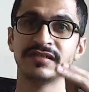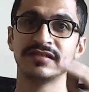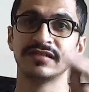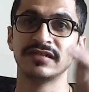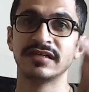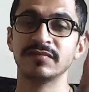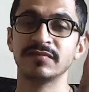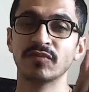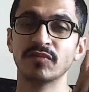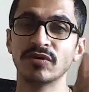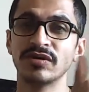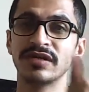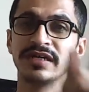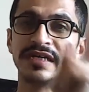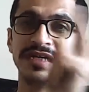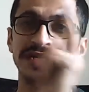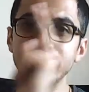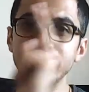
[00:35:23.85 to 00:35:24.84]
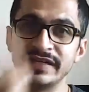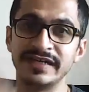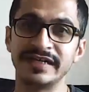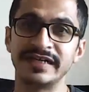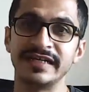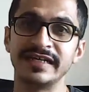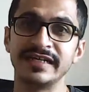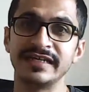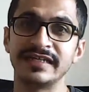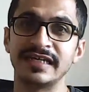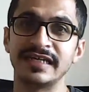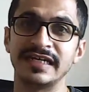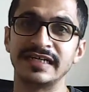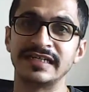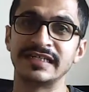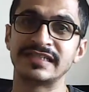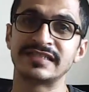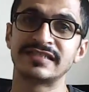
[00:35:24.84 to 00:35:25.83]
The more deviating the
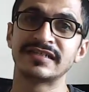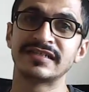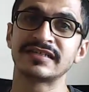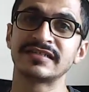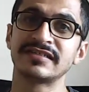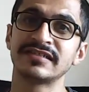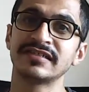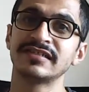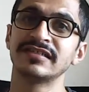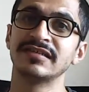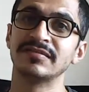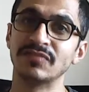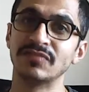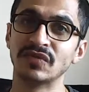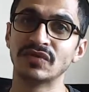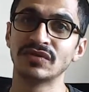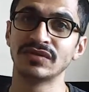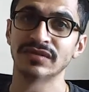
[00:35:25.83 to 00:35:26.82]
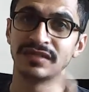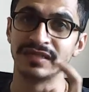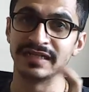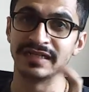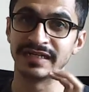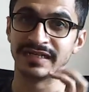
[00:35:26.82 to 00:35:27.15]
letter structure, the more